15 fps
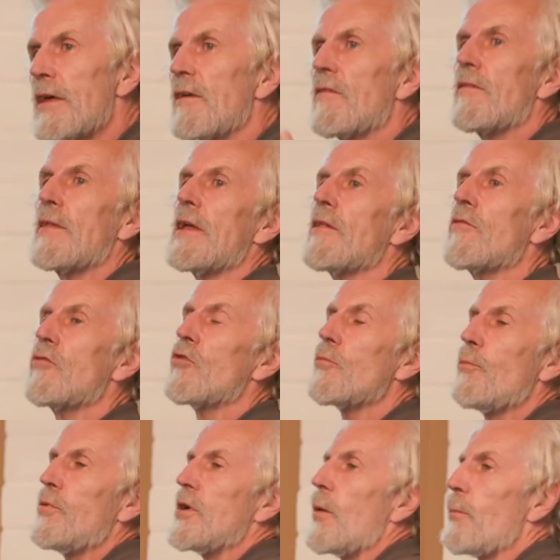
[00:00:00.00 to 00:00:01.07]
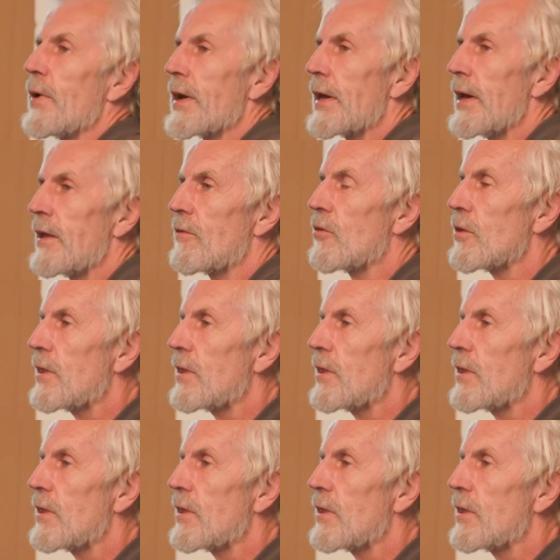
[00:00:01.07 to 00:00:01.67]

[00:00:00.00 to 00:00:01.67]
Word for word: Things tend to propagate.